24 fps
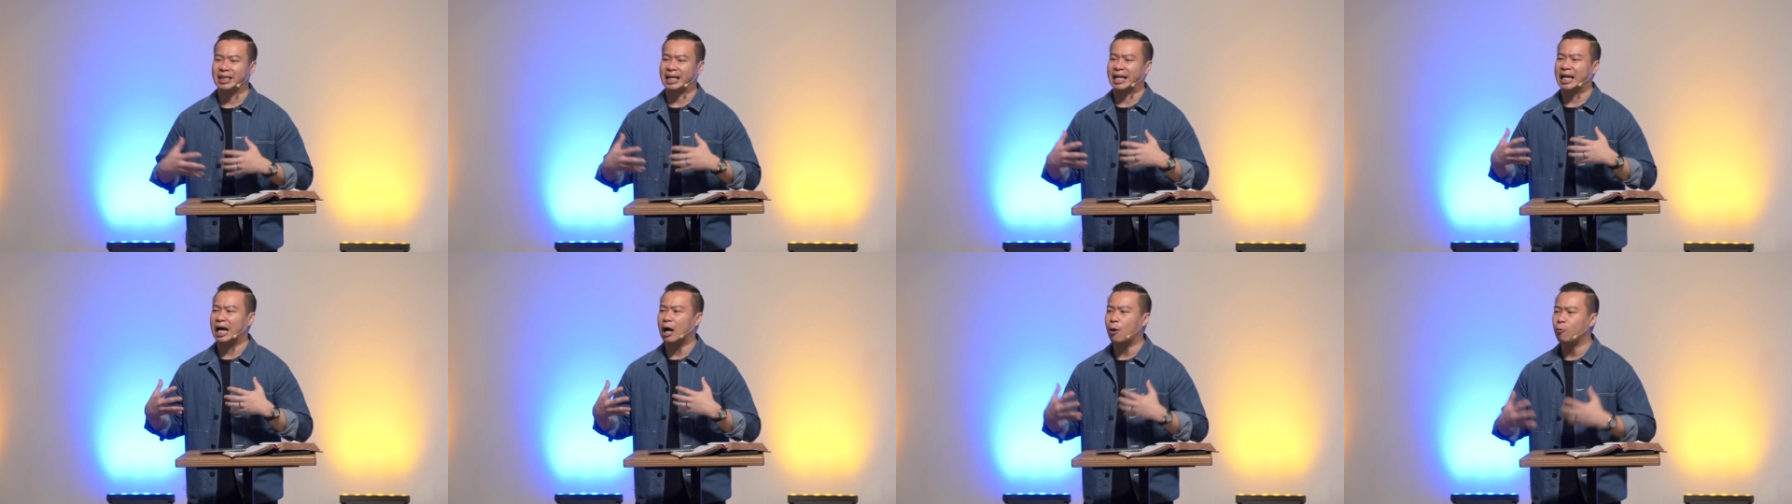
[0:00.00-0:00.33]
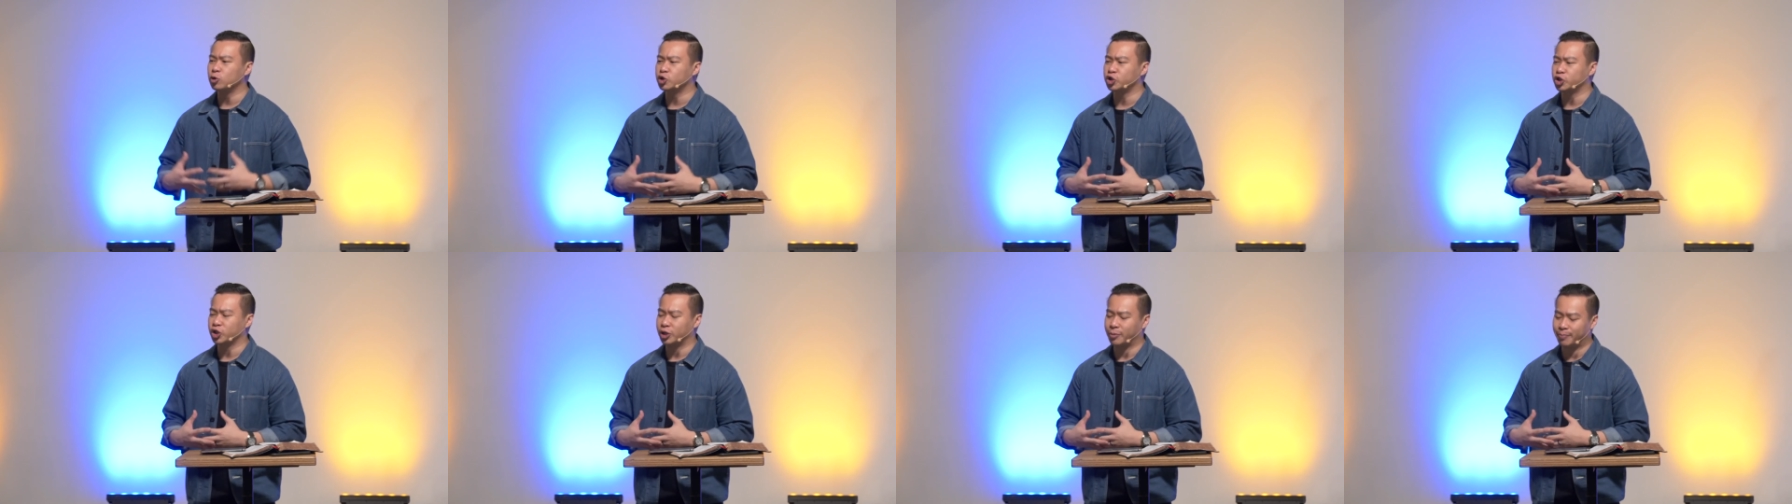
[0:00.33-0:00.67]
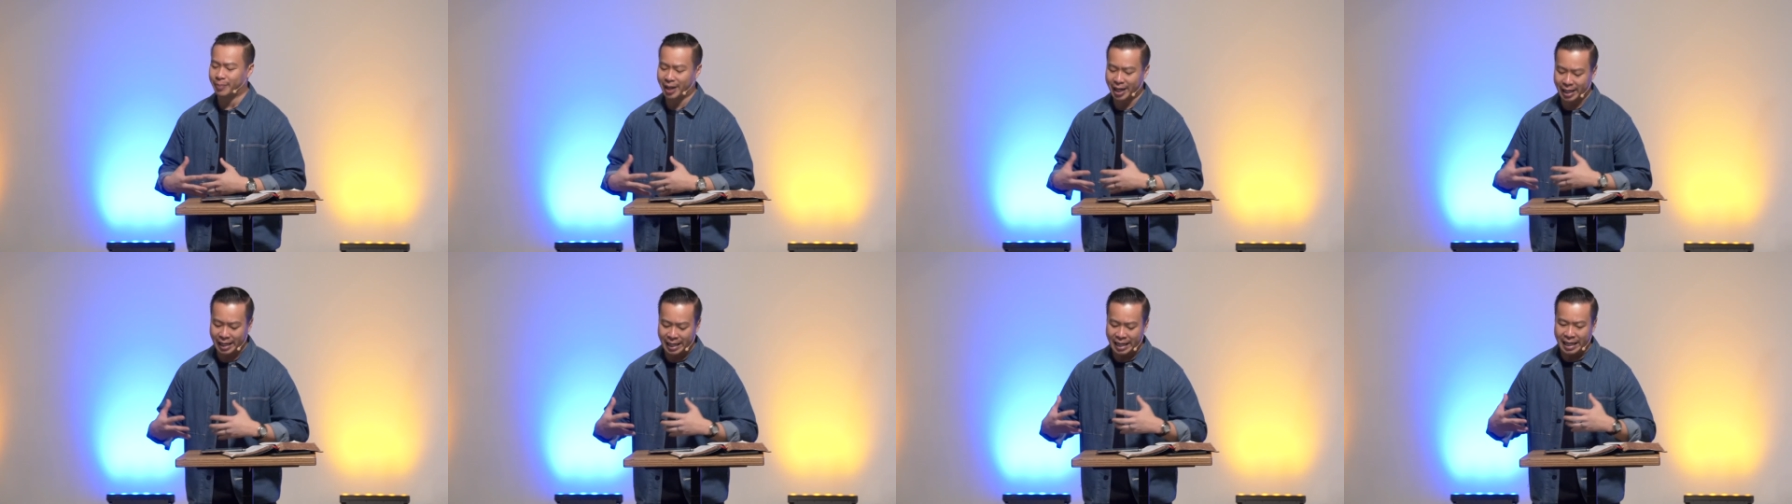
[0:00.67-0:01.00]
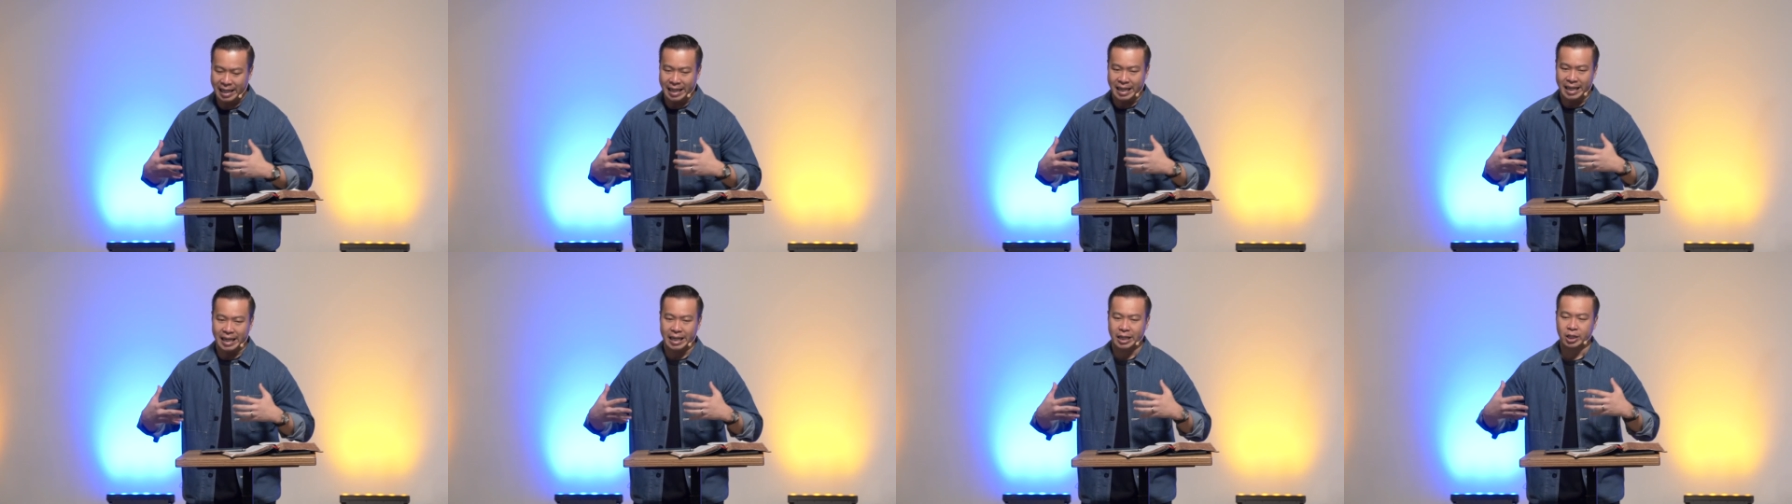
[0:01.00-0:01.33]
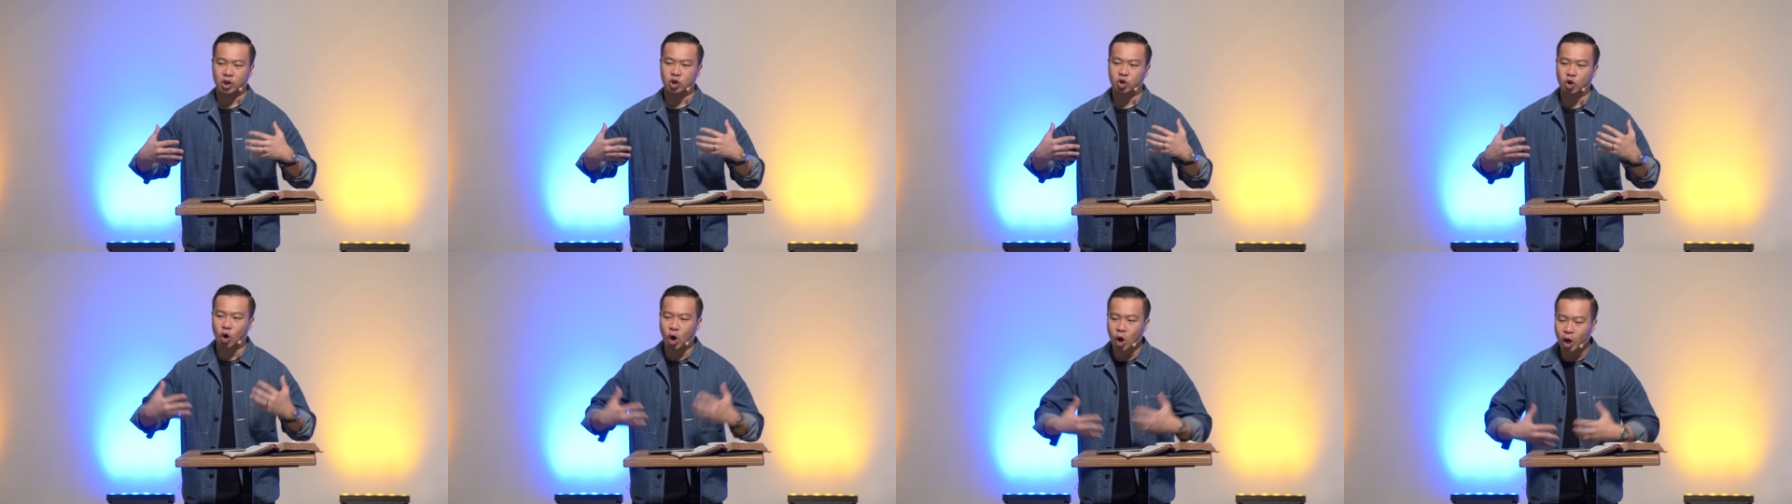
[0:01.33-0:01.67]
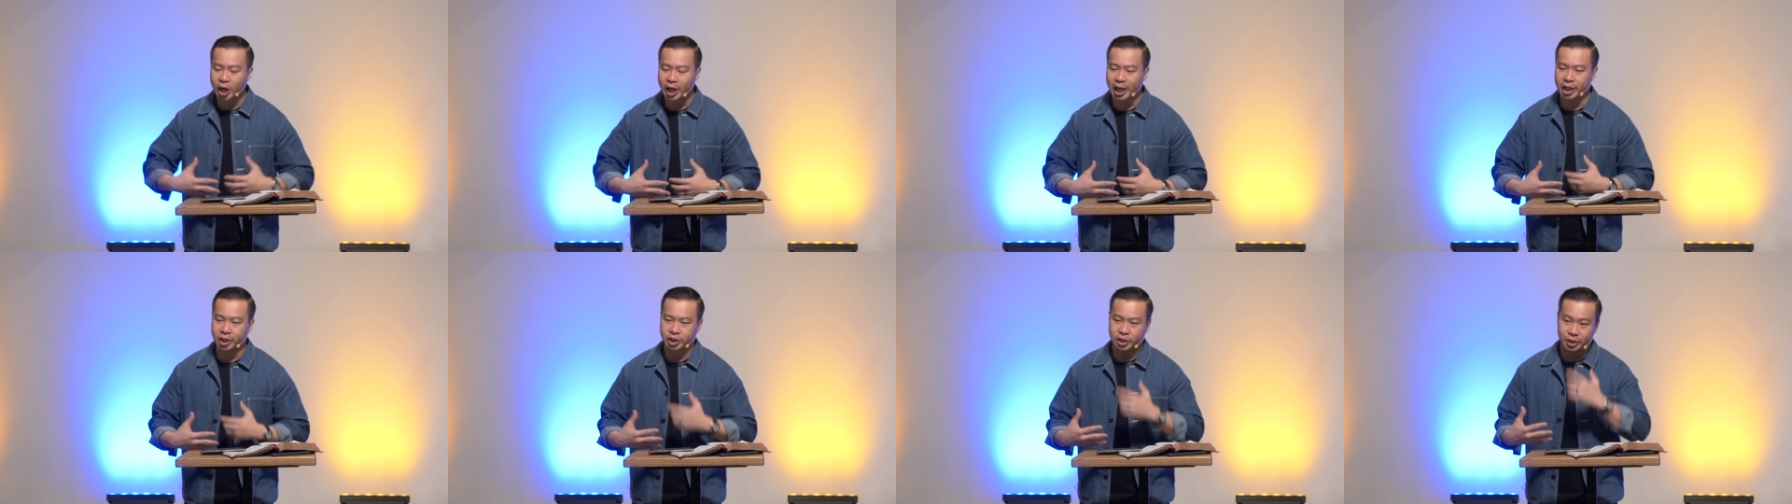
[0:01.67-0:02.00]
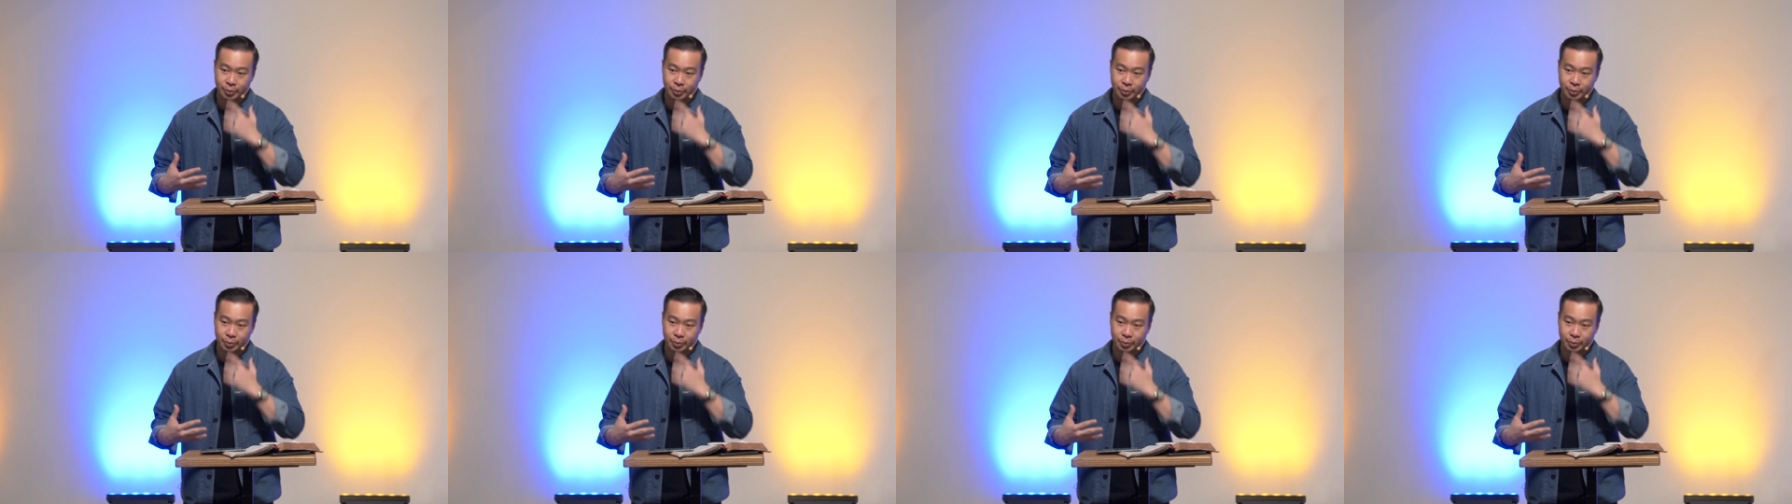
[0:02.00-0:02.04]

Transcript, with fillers: in culture, but in knowledge.